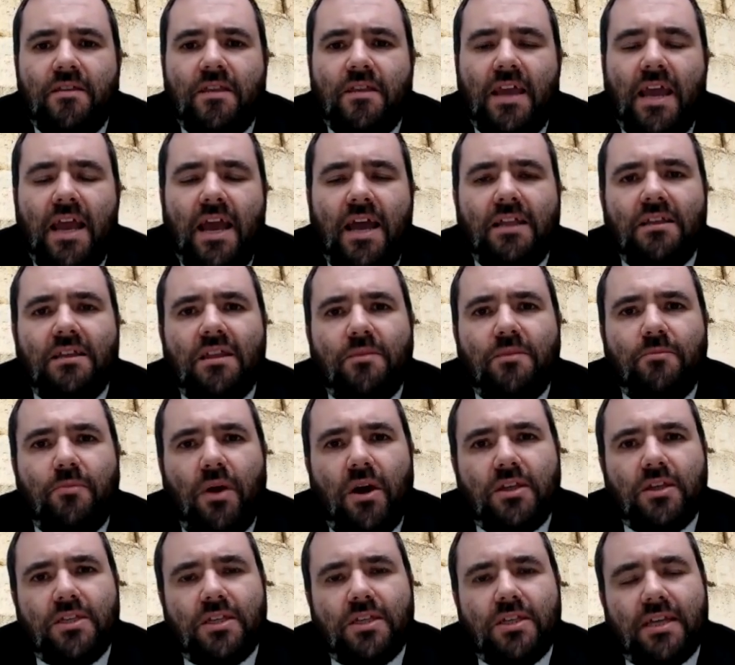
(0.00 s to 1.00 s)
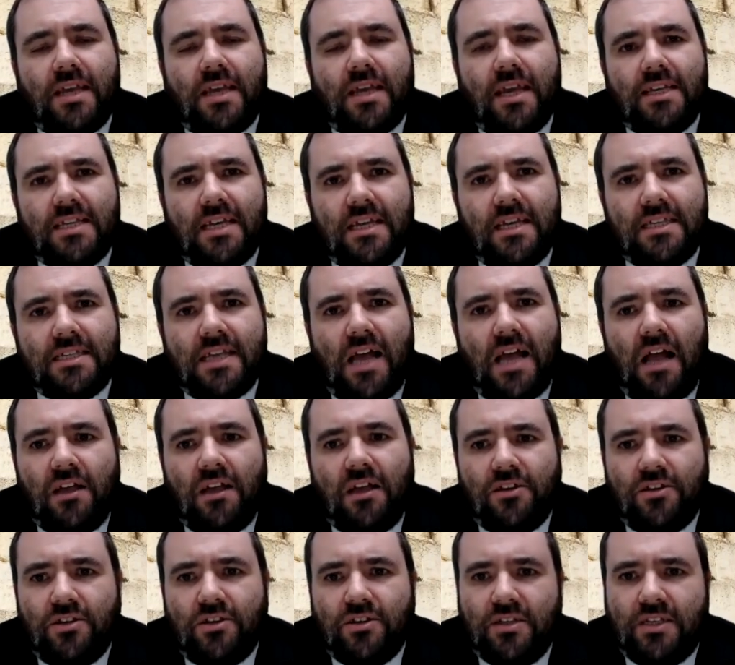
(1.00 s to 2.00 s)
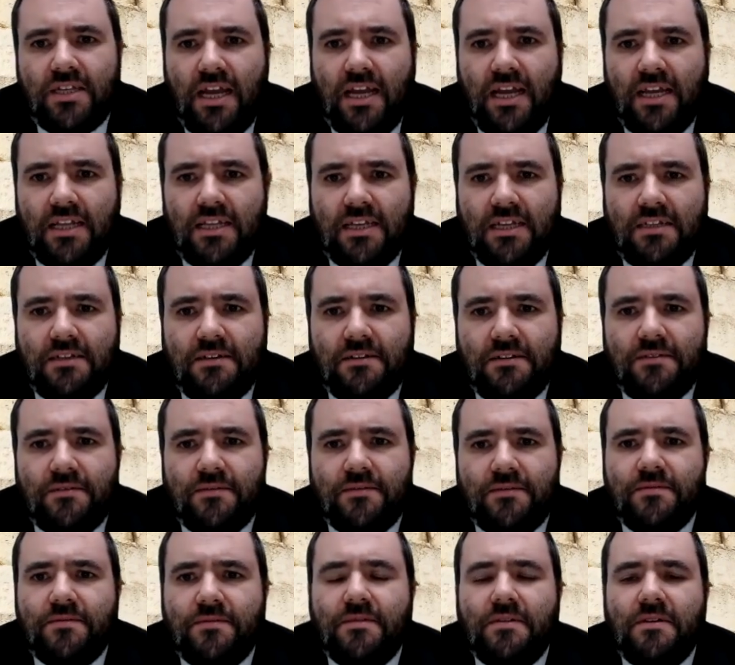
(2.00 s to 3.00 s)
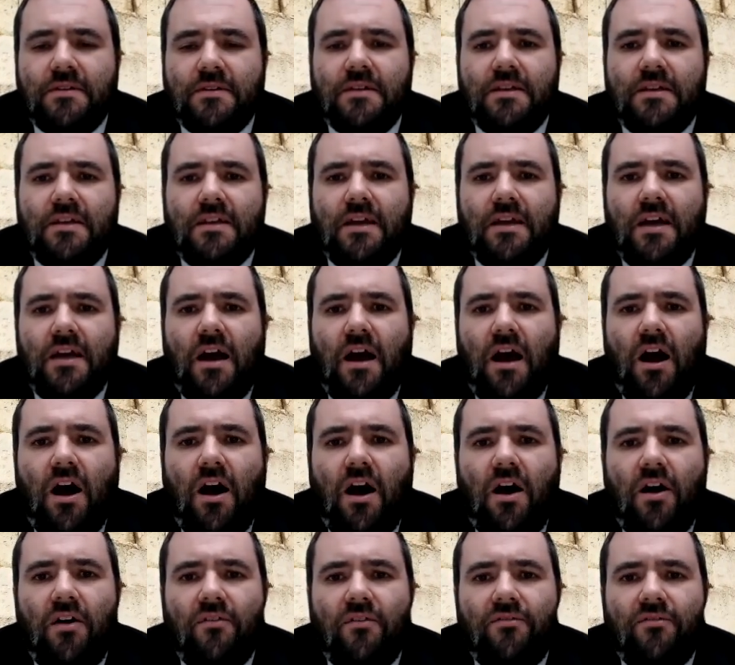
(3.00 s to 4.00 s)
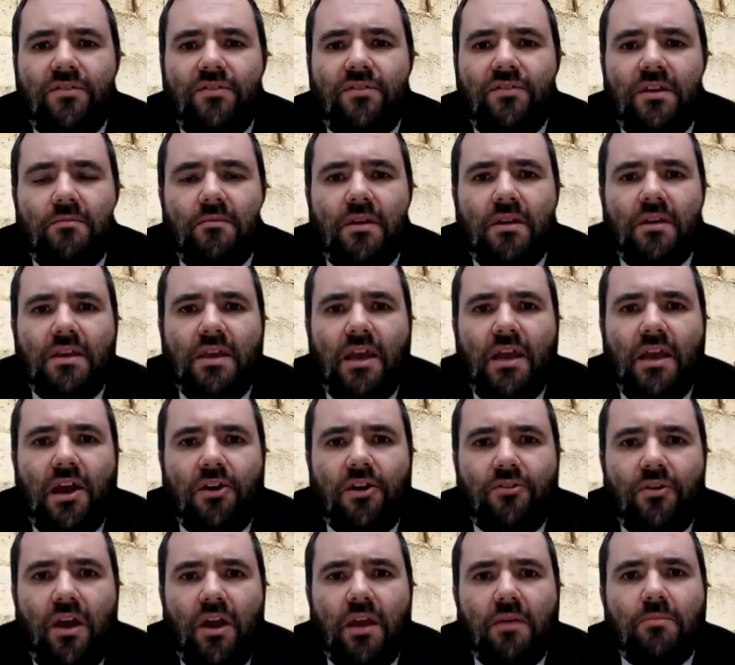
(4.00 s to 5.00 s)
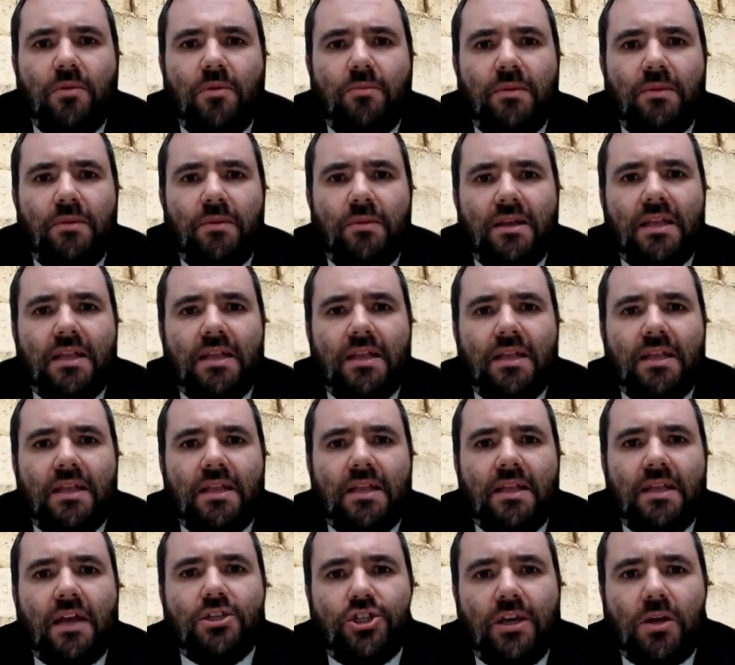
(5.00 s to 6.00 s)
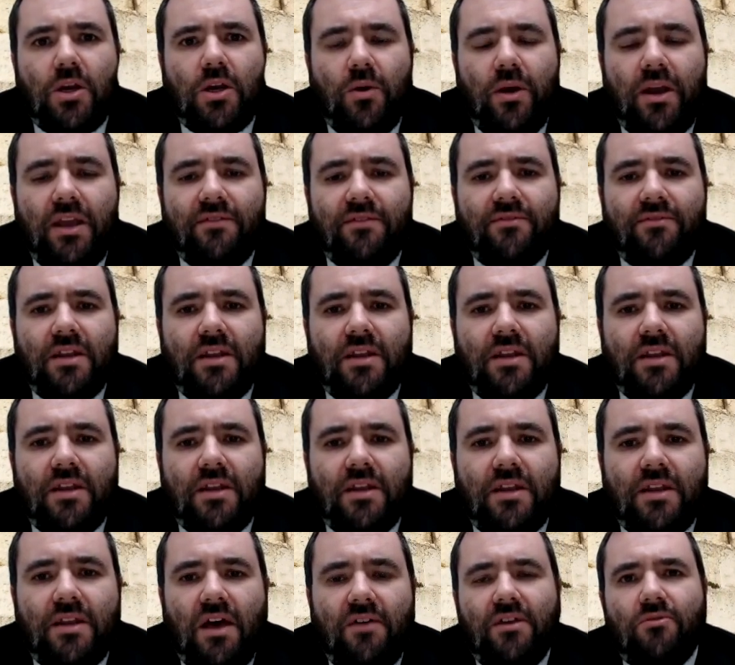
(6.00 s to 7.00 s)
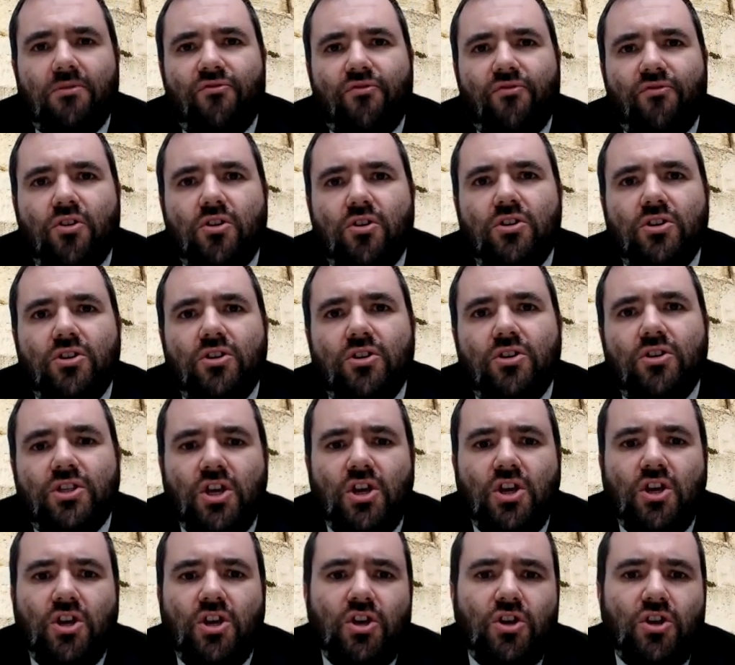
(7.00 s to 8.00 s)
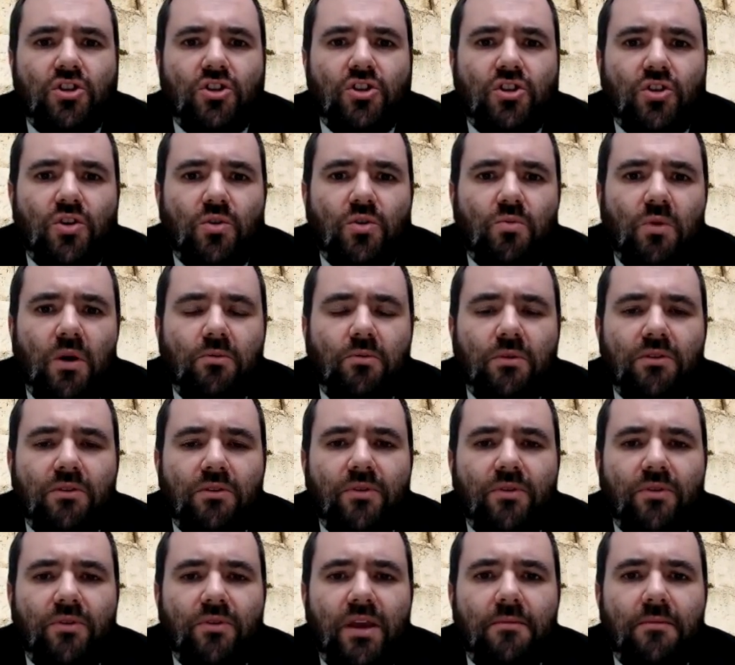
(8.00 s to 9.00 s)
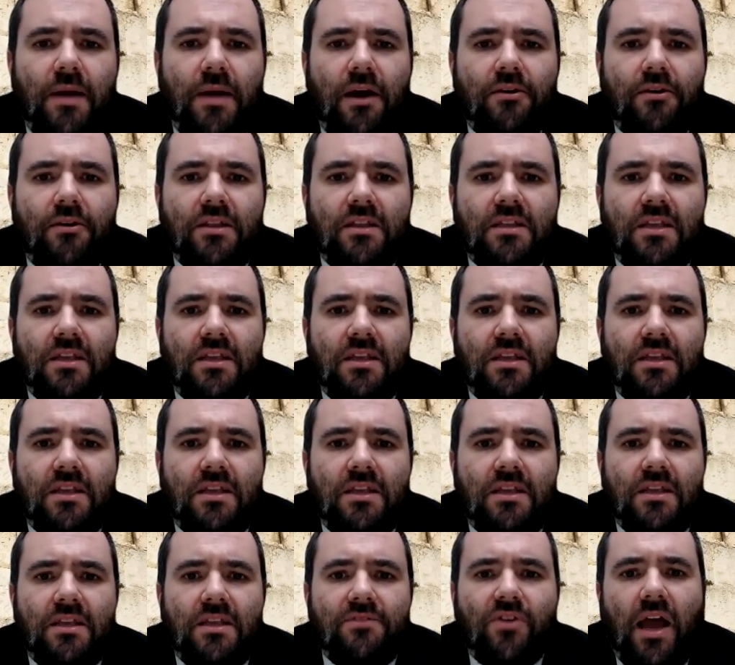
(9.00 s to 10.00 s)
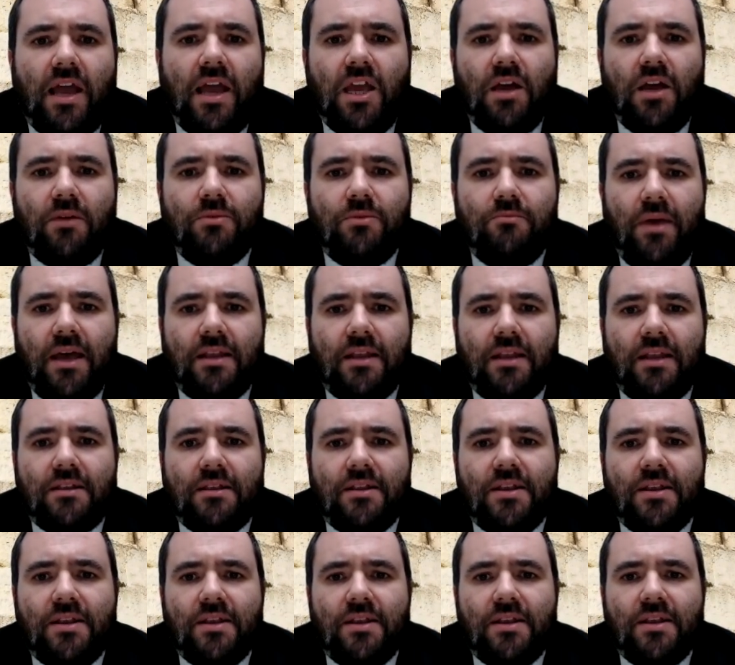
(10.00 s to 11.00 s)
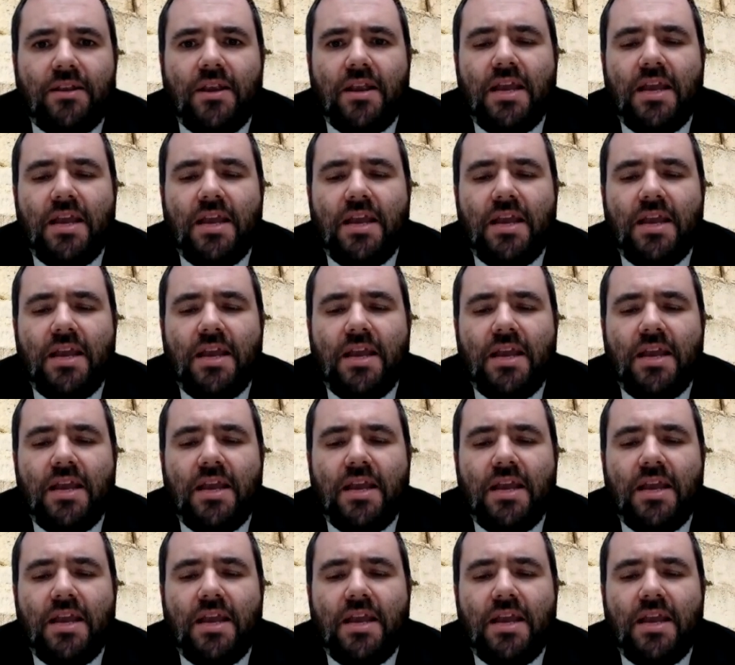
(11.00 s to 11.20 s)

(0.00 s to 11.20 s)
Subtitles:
The end of the pasuk, as Chazal understand it, of Im Yehareg b'mikdash Hashem kohen v'navi, refers to what we read about in Divrei Hayamim Bet,